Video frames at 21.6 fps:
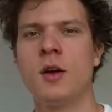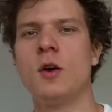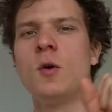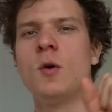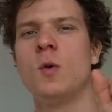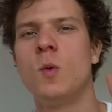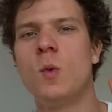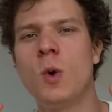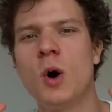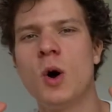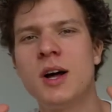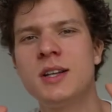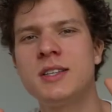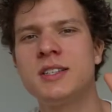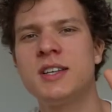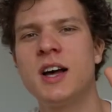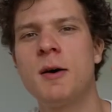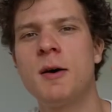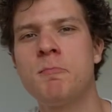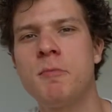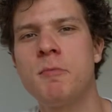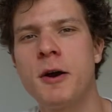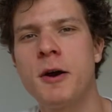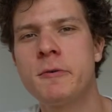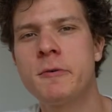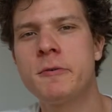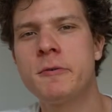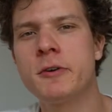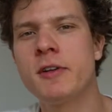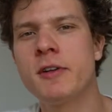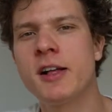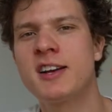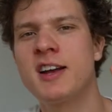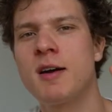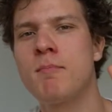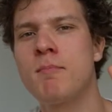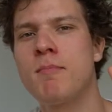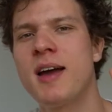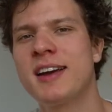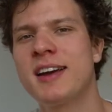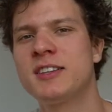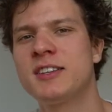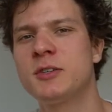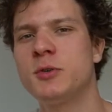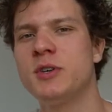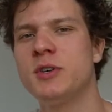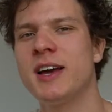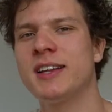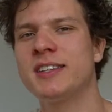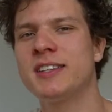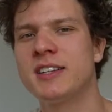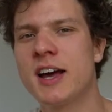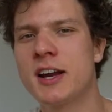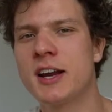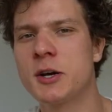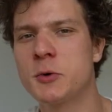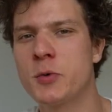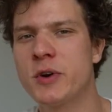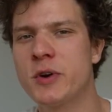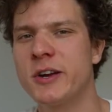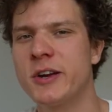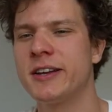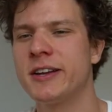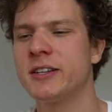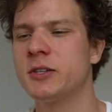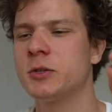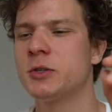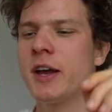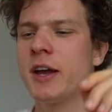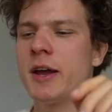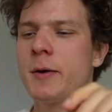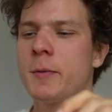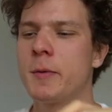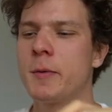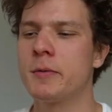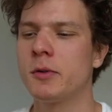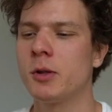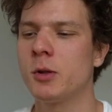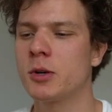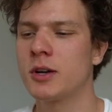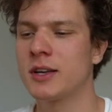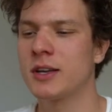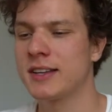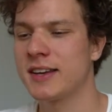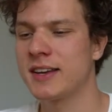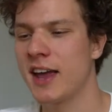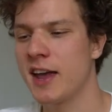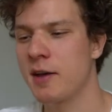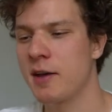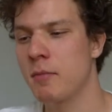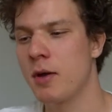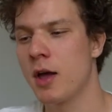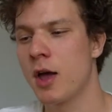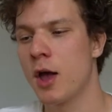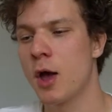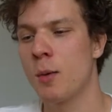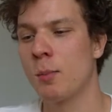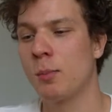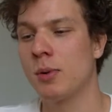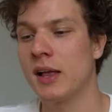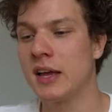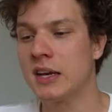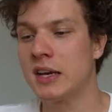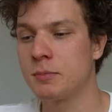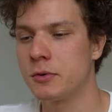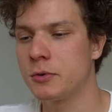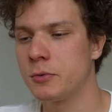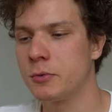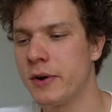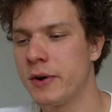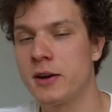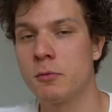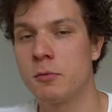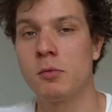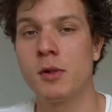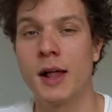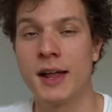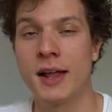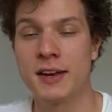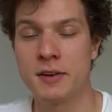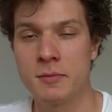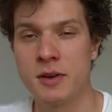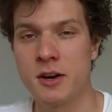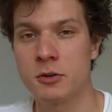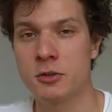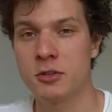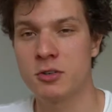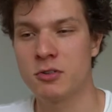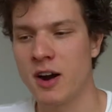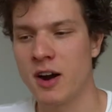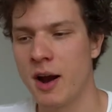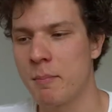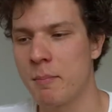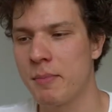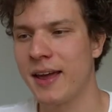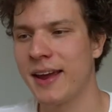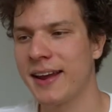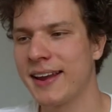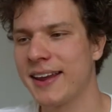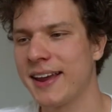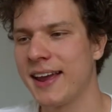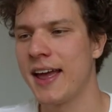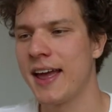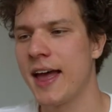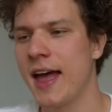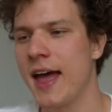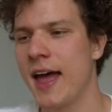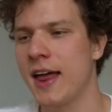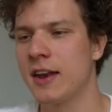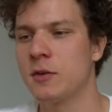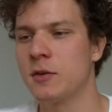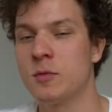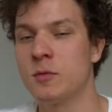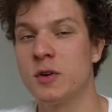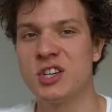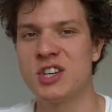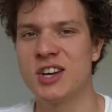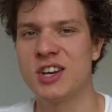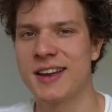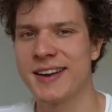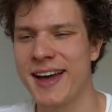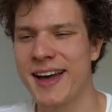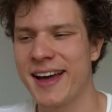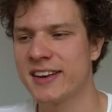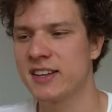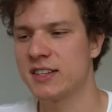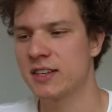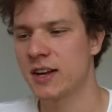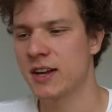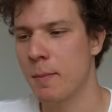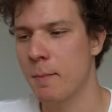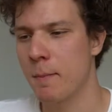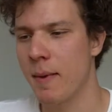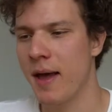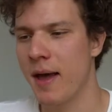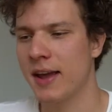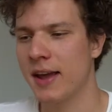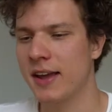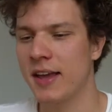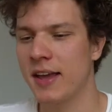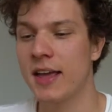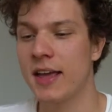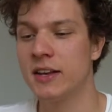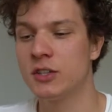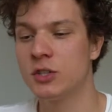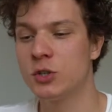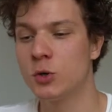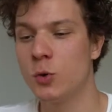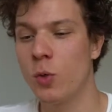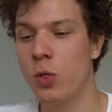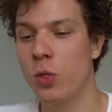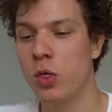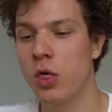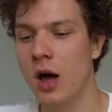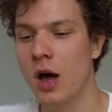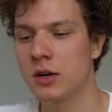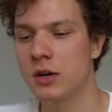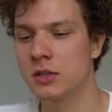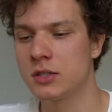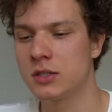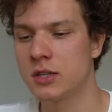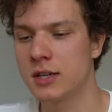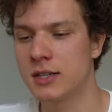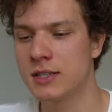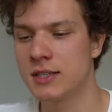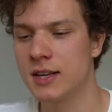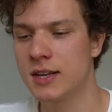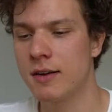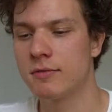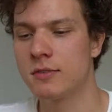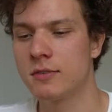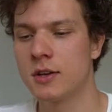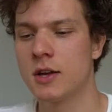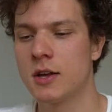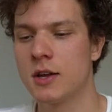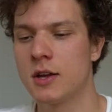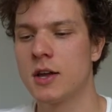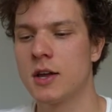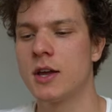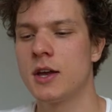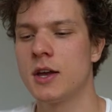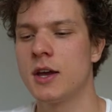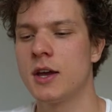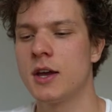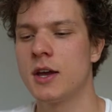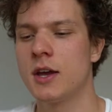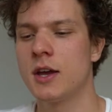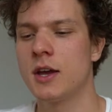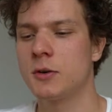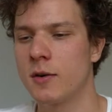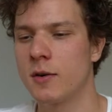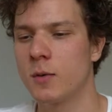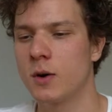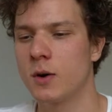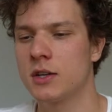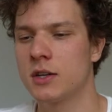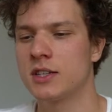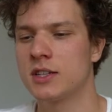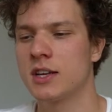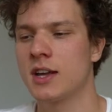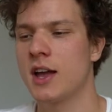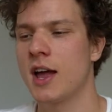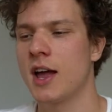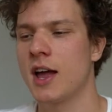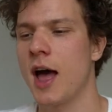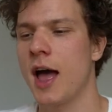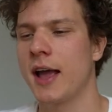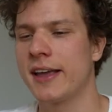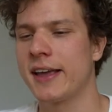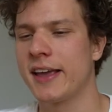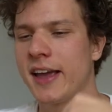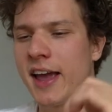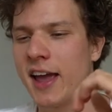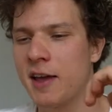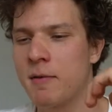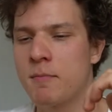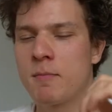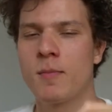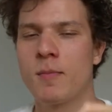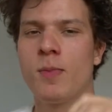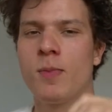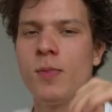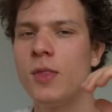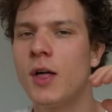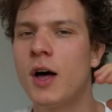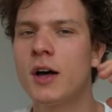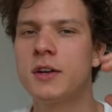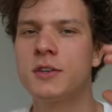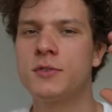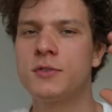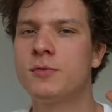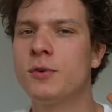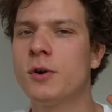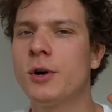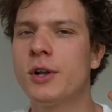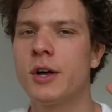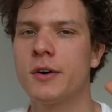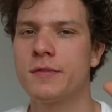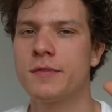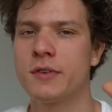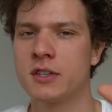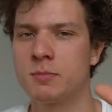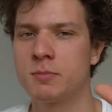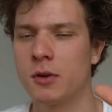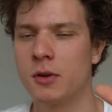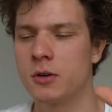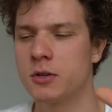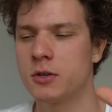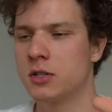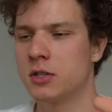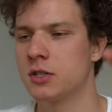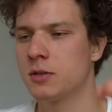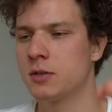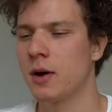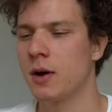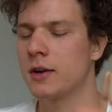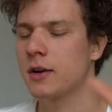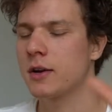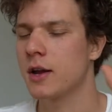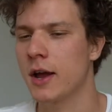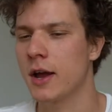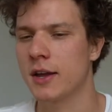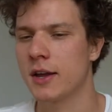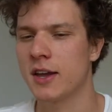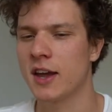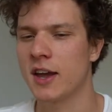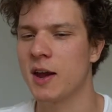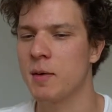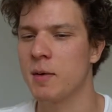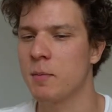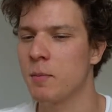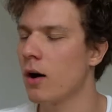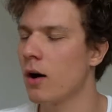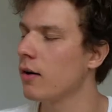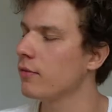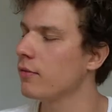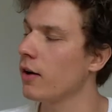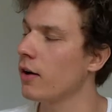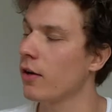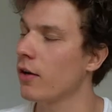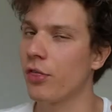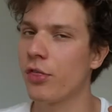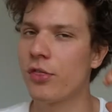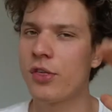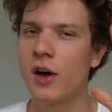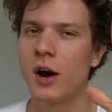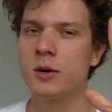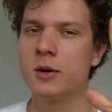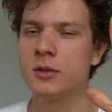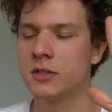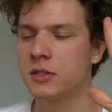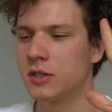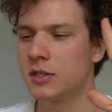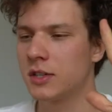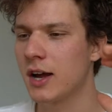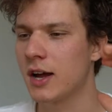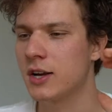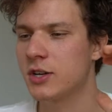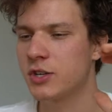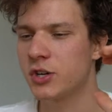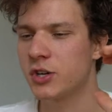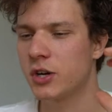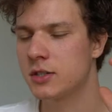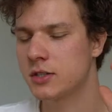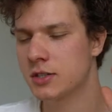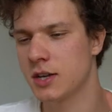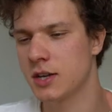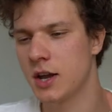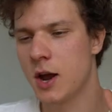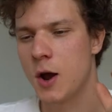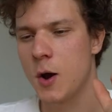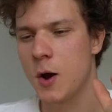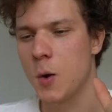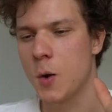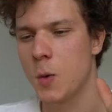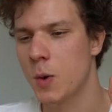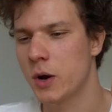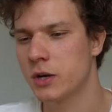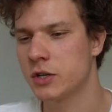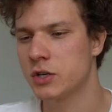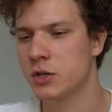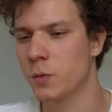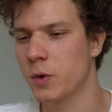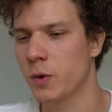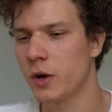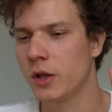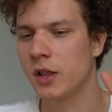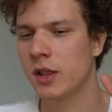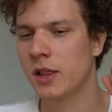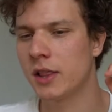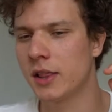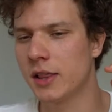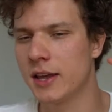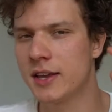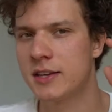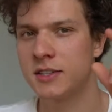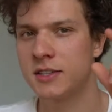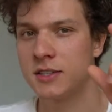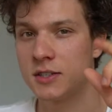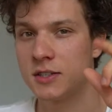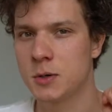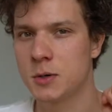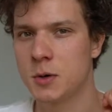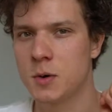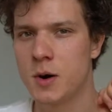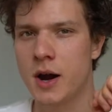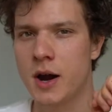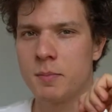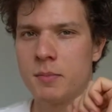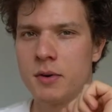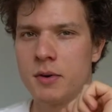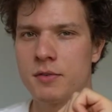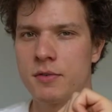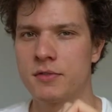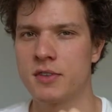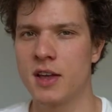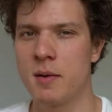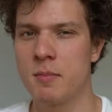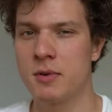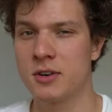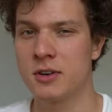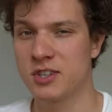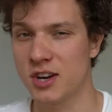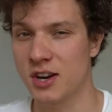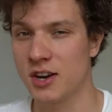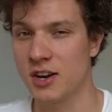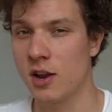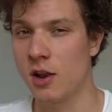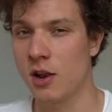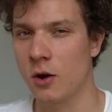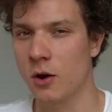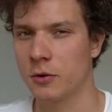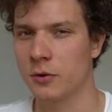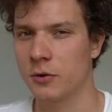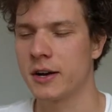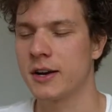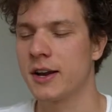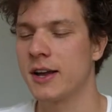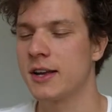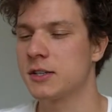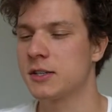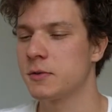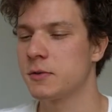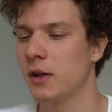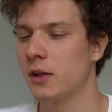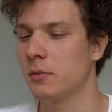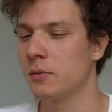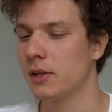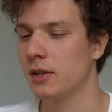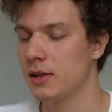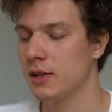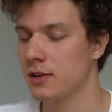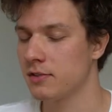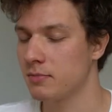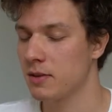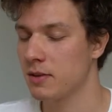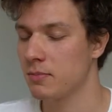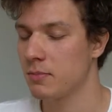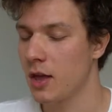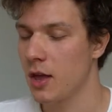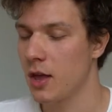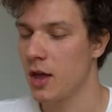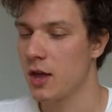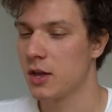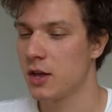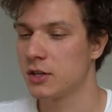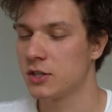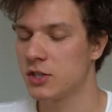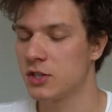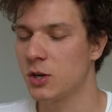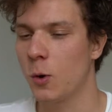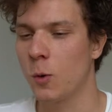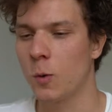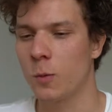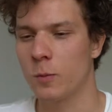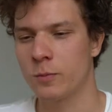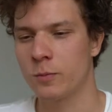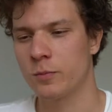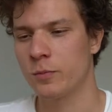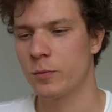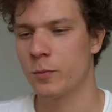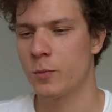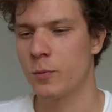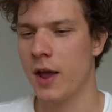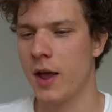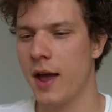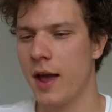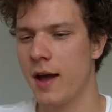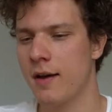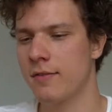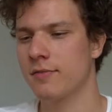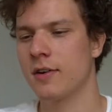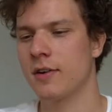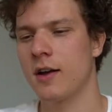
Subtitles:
What's up everyone, welcome back to yet another video, and today we will look at the game played between Vladimir Kramnik and Viswanathan Anand back in 2007. It really was a game not full of explosions, but a game of 1,000 gunshots, which will lead to quite a bit of damage in the long run as well, believe me. So we have